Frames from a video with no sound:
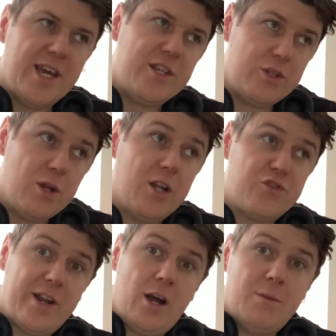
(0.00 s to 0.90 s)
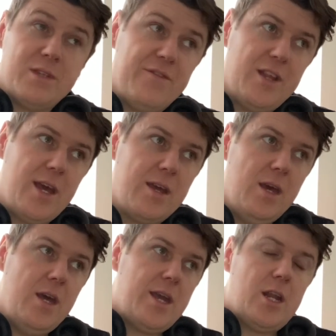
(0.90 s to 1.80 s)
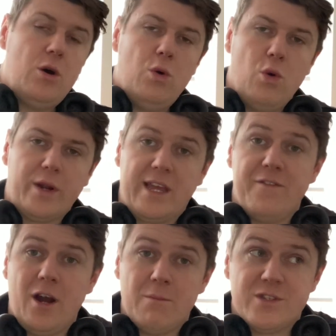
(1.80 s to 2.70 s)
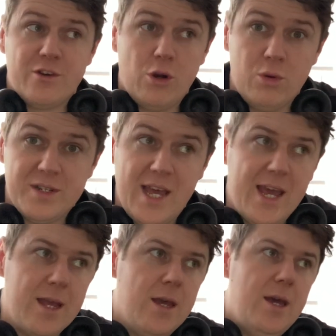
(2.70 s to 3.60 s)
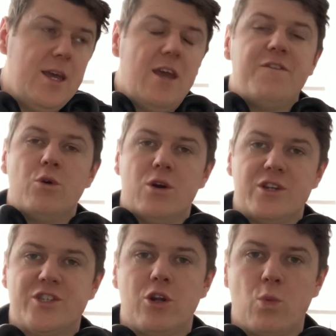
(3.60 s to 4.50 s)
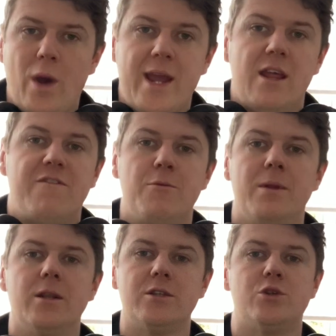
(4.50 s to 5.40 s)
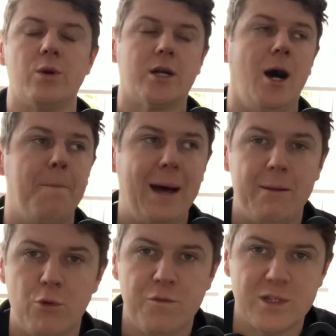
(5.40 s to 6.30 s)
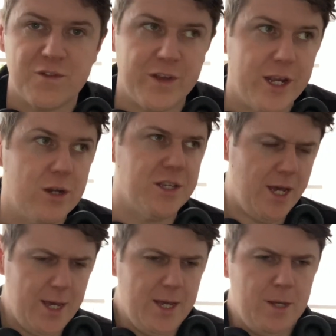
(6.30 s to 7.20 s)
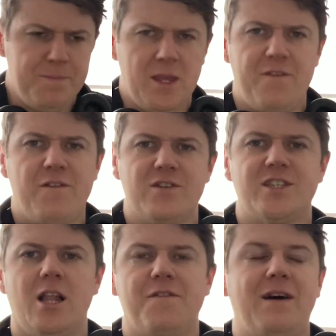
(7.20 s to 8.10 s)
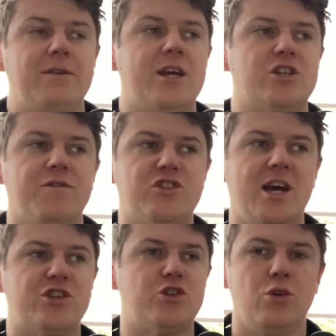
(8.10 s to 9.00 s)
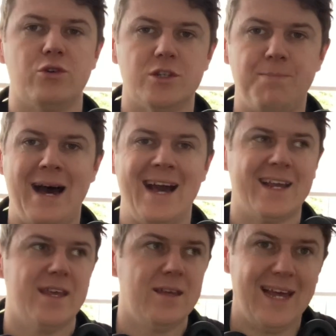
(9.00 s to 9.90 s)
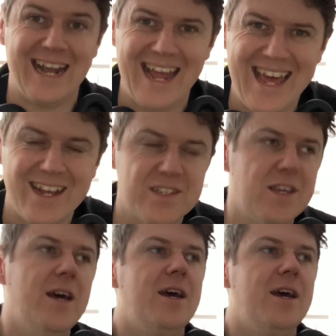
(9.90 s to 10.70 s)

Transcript: say, do not train arms every day, you know, or give arms their own day. If you are a certain weight, if you've been doing compound movements for years, if you have a solid foundation of chest, shoulders, back, and legs,